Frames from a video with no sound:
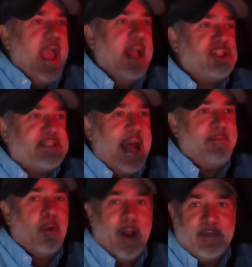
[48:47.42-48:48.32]
and just
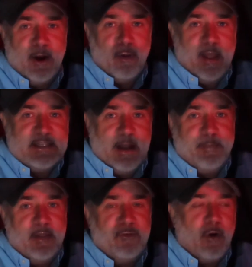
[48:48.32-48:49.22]
have it right there and, like,
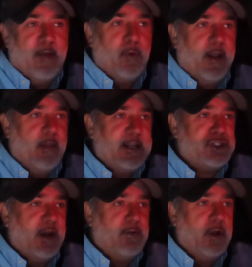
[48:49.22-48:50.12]
dump it in the driveway and, like,
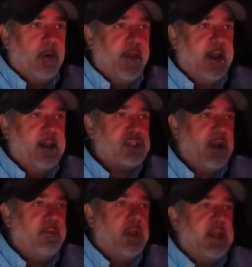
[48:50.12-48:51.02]
shovel it where they need to
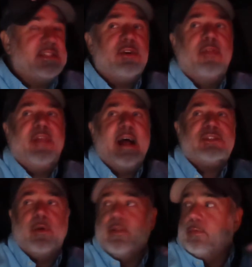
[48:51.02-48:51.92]
shovel it. So
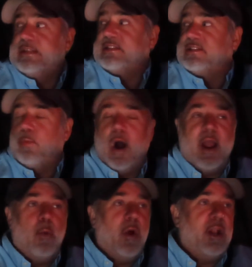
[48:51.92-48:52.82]
that's one of the reasons
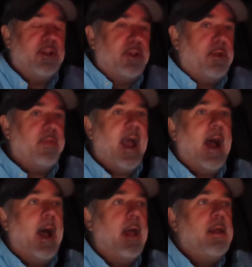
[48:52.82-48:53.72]
why I wanted to do
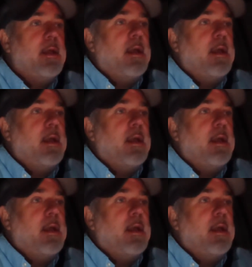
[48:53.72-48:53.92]
that.